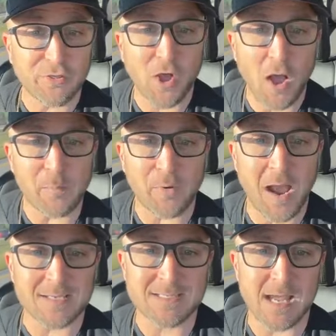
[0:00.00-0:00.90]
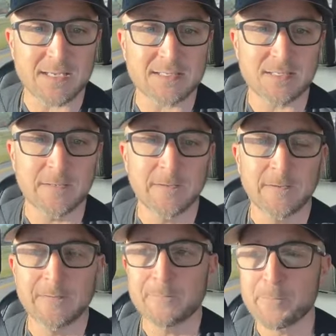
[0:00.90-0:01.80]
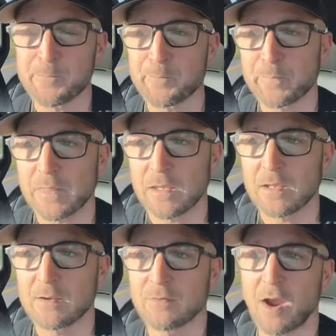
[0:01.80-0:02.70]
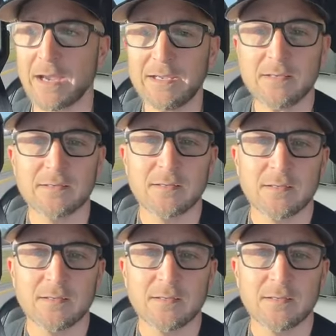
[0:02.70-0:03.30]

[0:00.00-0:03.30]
your thought process, right?